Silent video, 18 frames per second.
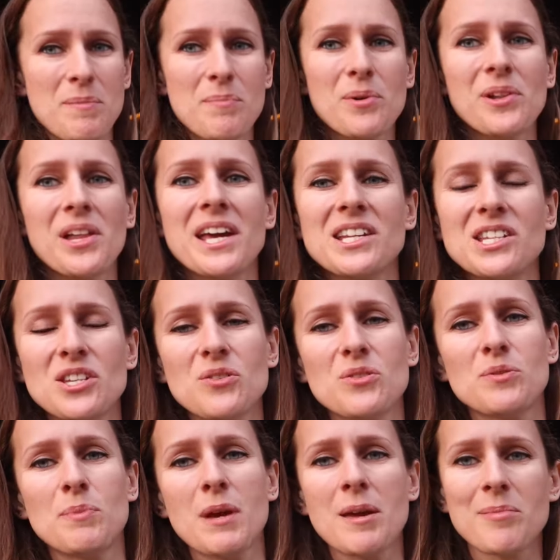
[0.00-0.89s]
People like to
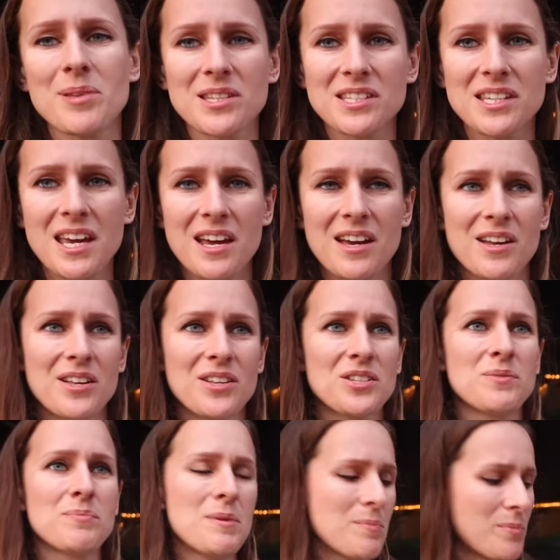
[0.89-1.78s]
use baby
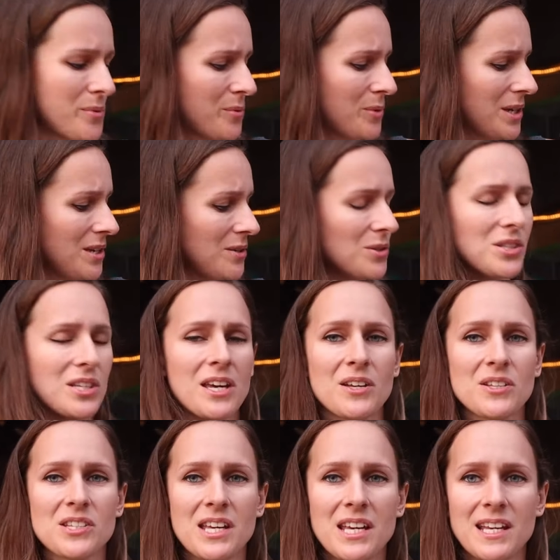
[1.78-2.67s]
scales, people will use
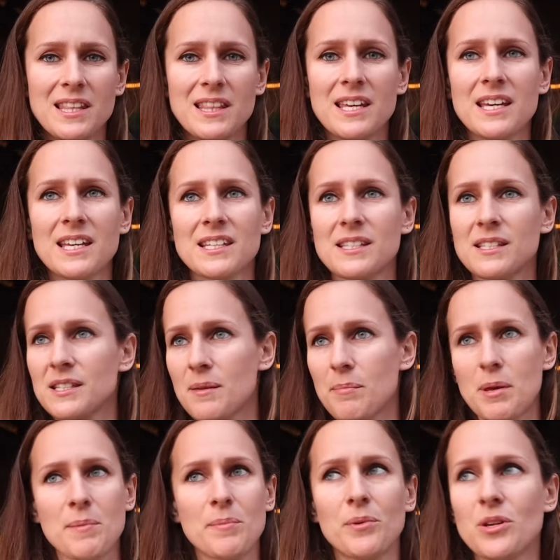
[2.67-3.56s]
scales like this,
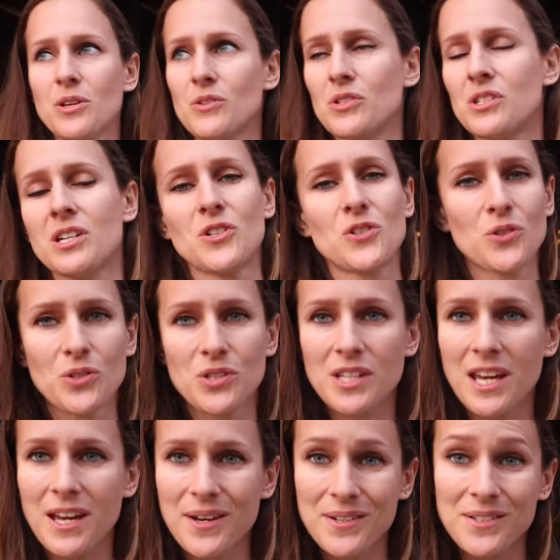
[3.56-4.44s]
people use digital
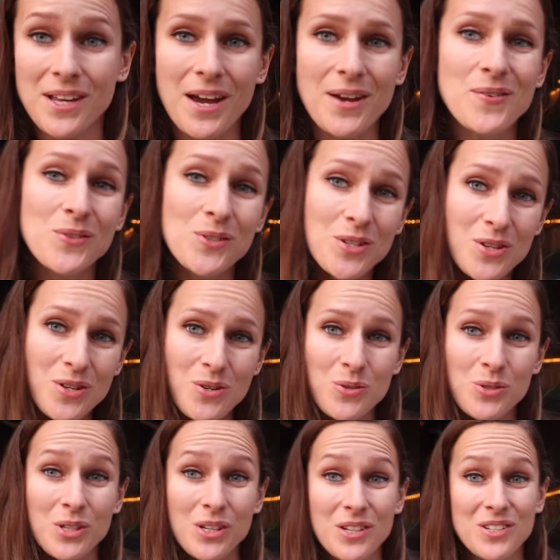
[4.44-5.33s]
scales. I used to
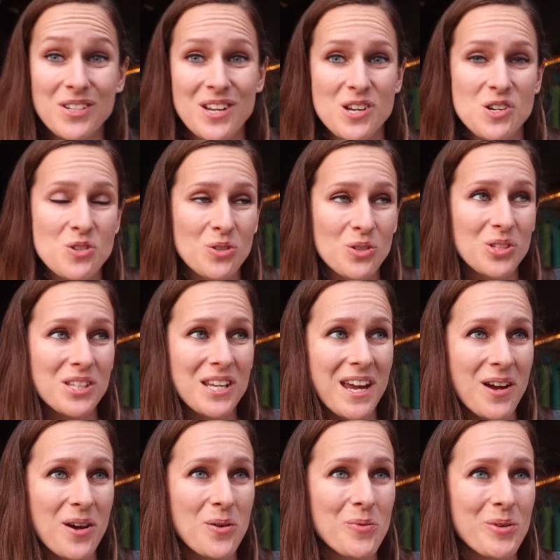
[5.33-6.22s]
use a digital
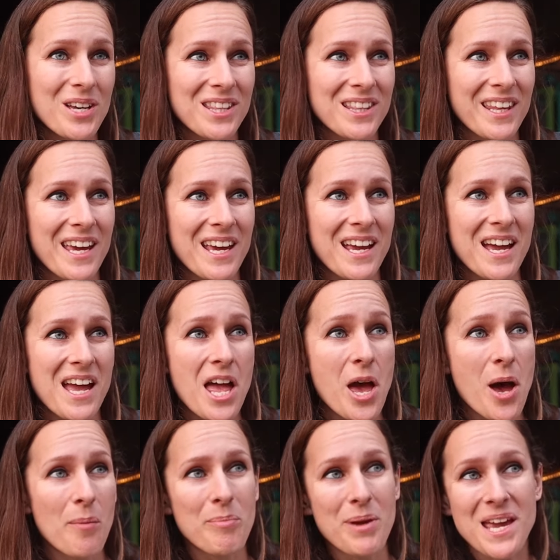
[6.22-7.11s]
scale with like
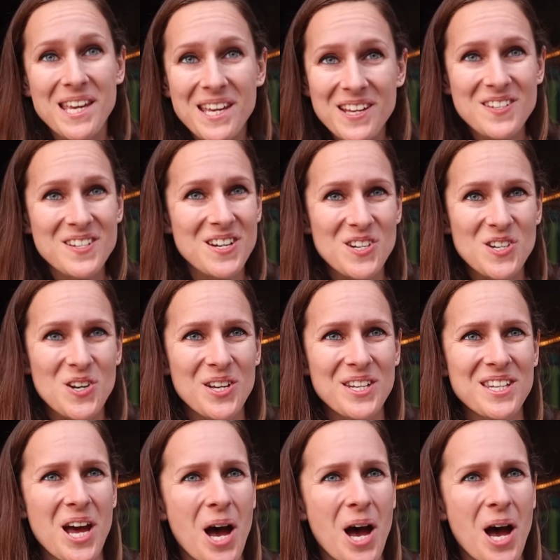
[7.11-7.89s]
a baking dish on